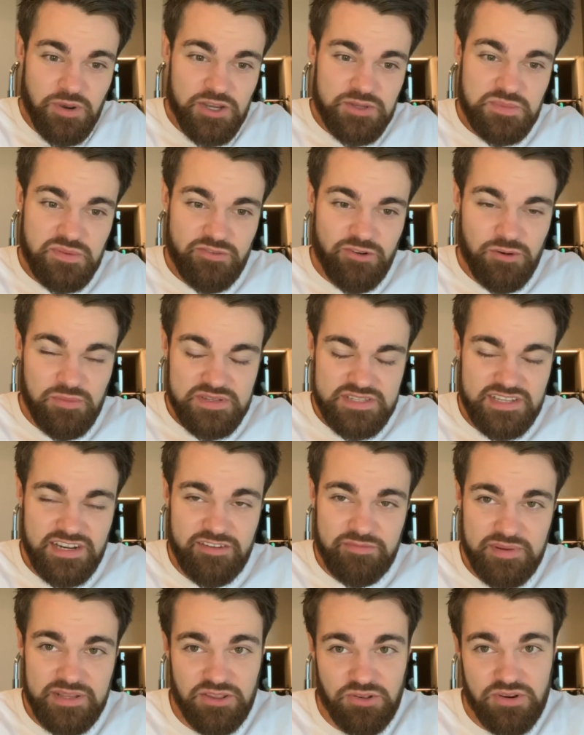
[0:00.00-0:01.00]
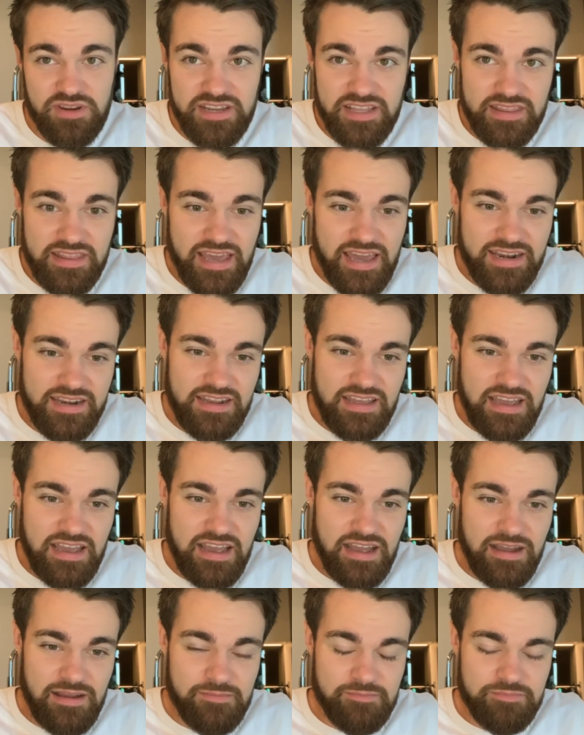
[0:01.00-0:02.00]
post performance, and I've been looking at that
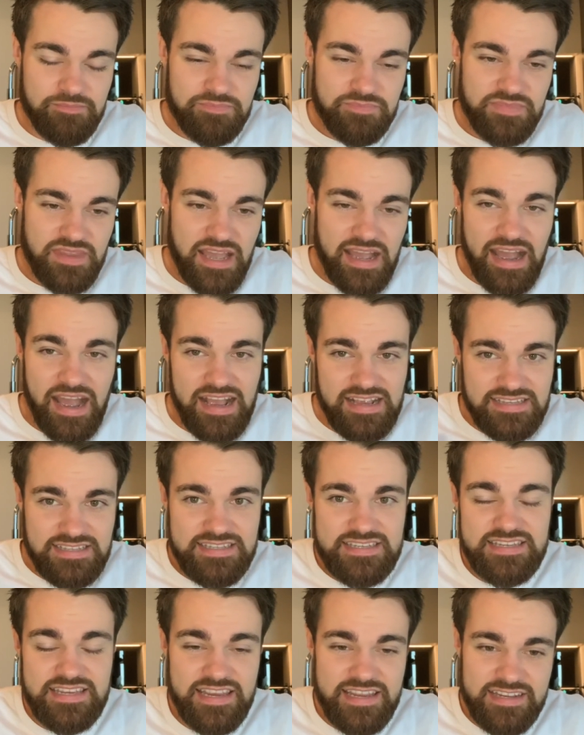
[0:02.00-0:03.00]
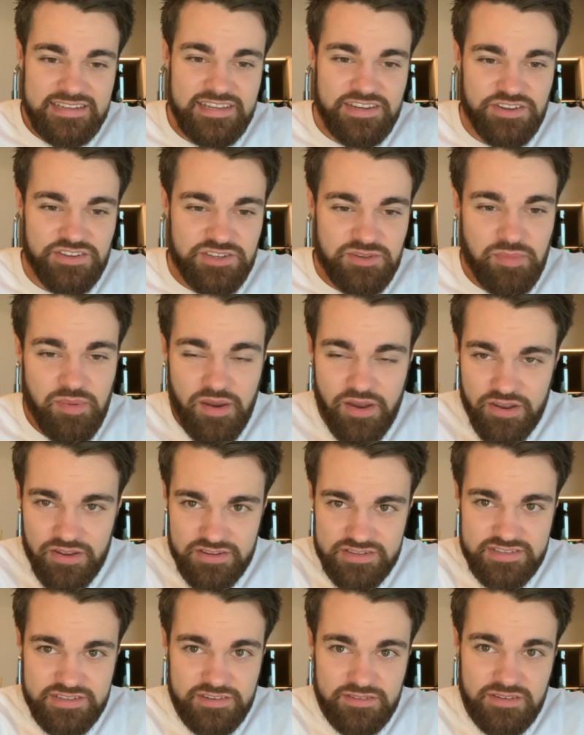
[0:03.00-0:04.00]
as he continues to
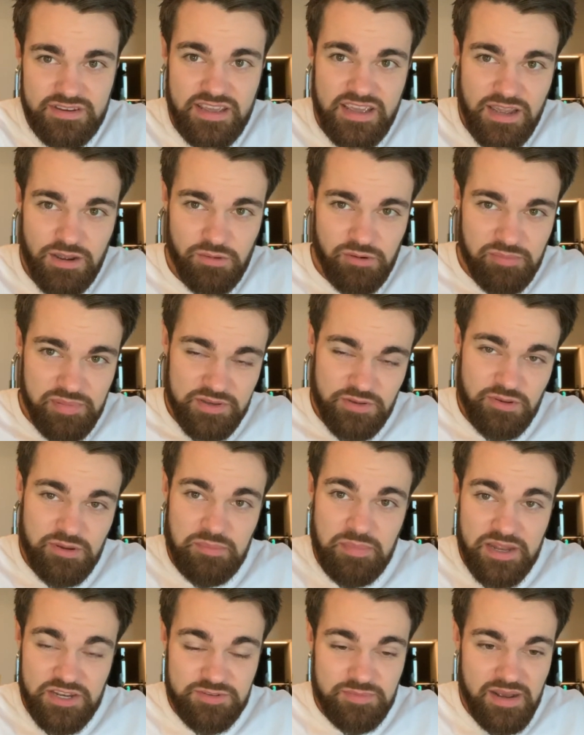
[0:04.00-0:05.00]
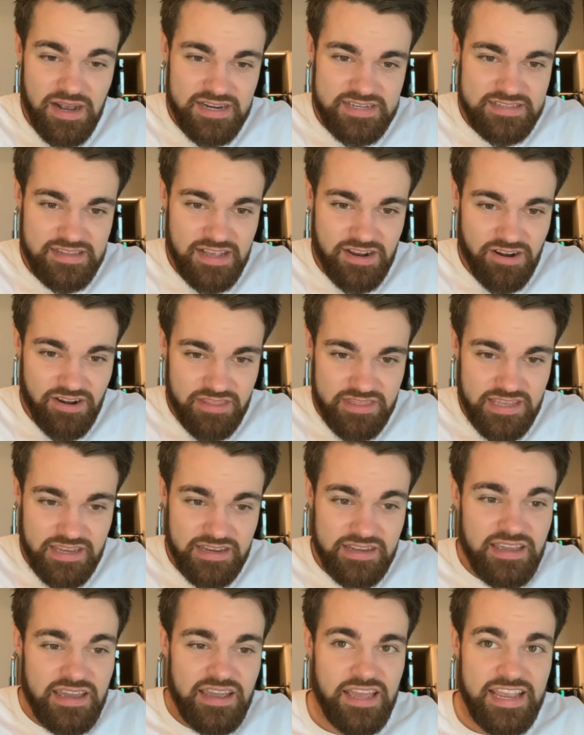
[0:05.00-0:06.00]
post, and we've been doing benchmarks and that kind of
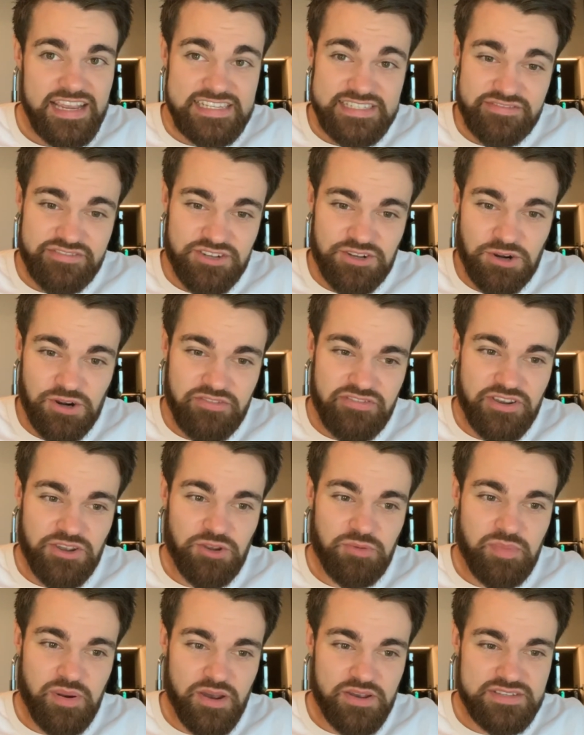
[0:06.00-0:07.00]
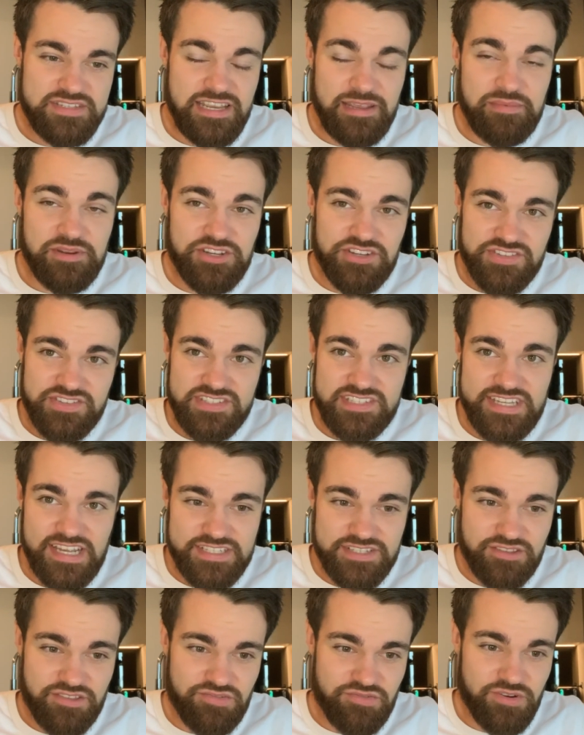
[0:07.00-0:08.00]
thing. He's a photographer who posts images in
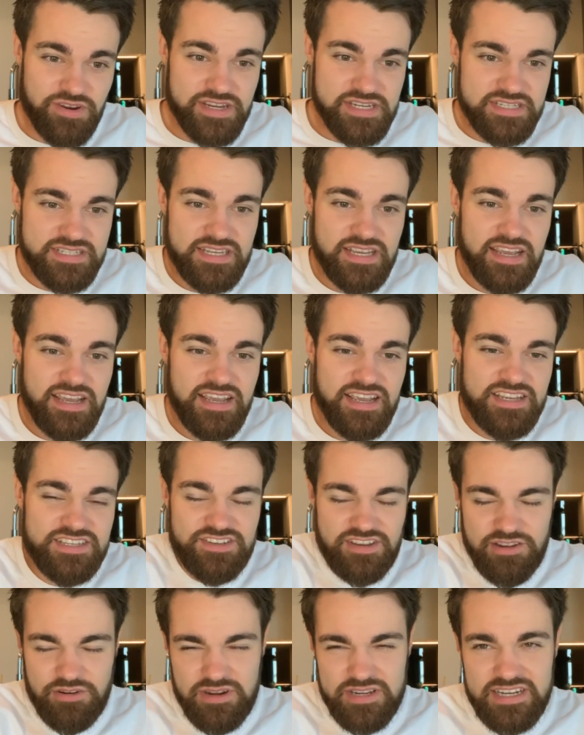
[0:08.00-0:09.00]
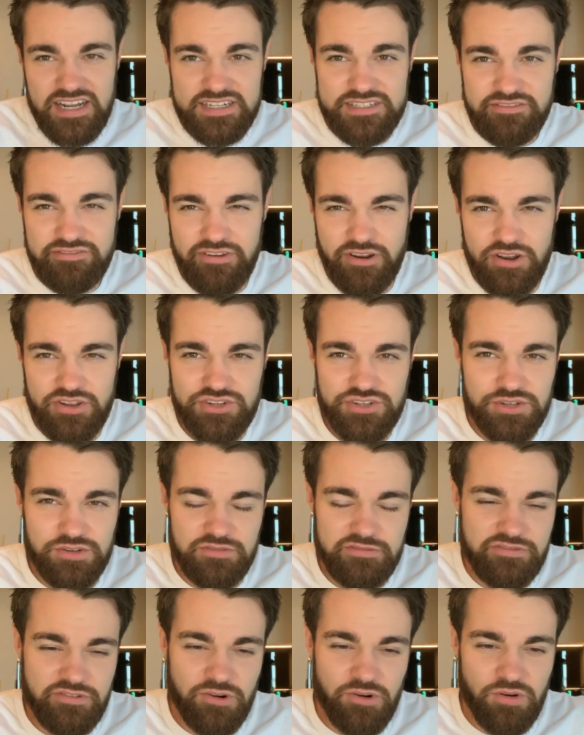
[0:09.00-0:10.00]
sets of 3s. So he'll conduct a photo
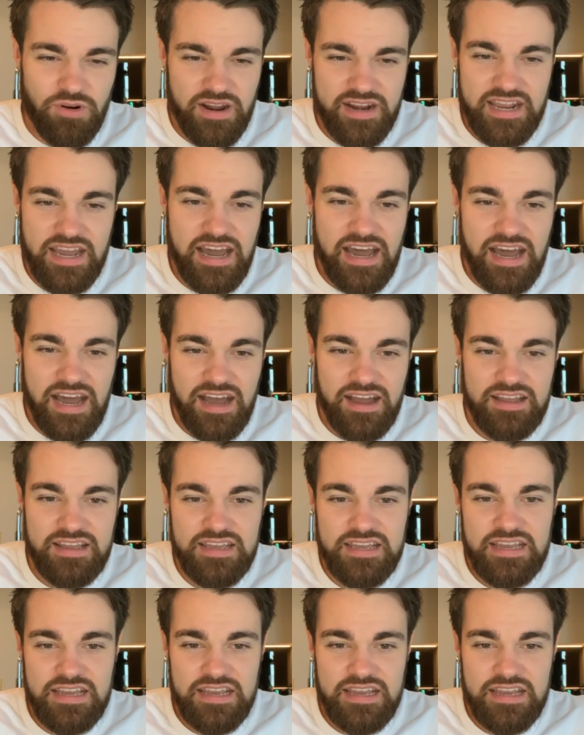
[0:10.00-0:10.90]
shoot for a car,